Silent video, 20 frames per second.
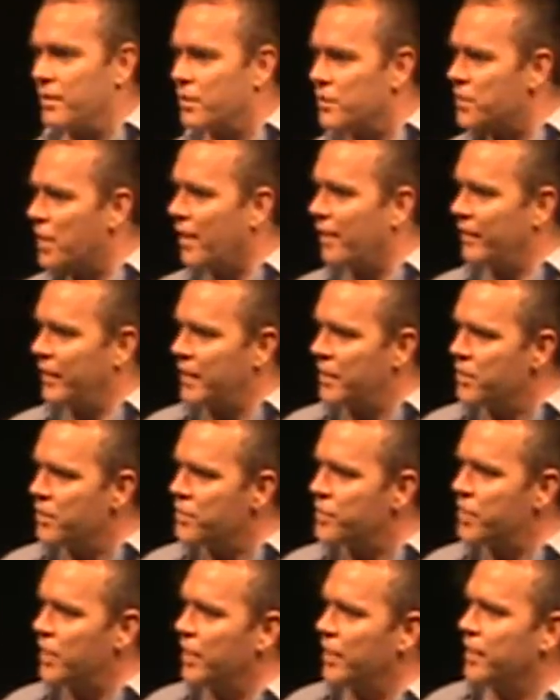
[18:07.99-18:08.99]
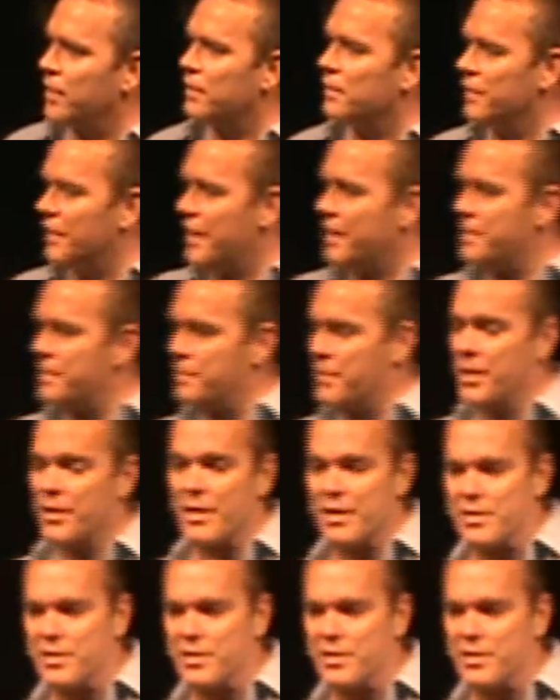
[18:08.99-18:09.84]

And those who have ears to hear, let them hear.